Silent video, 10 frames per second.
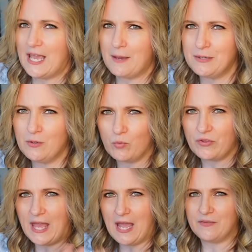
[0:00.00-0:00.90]
happy
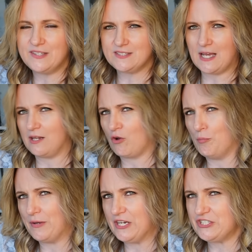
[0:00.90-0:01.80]
with how this color
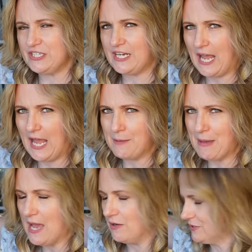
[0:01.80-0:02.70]
combination came
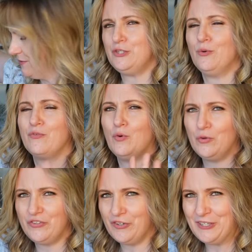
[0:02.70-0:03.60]
out. You of
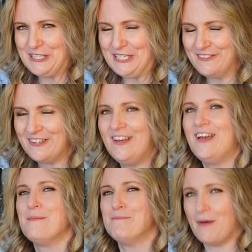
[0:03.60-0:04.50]
course are going to need
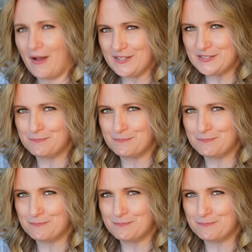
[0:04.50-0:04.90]
bias